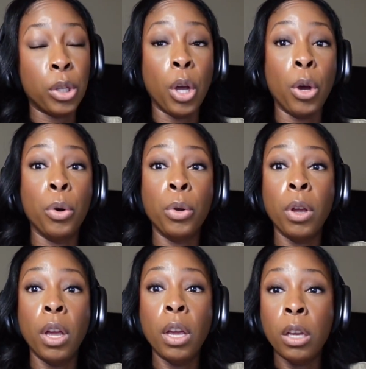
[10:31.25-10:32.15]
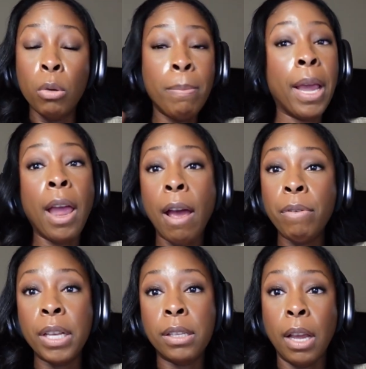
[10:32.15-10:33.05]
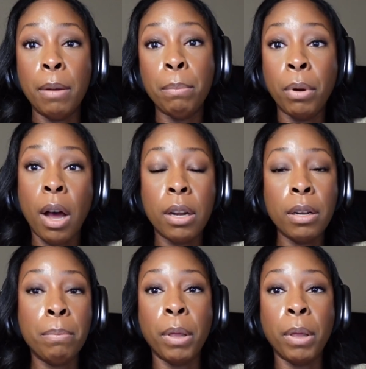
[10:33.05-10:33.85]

So you may have the same product,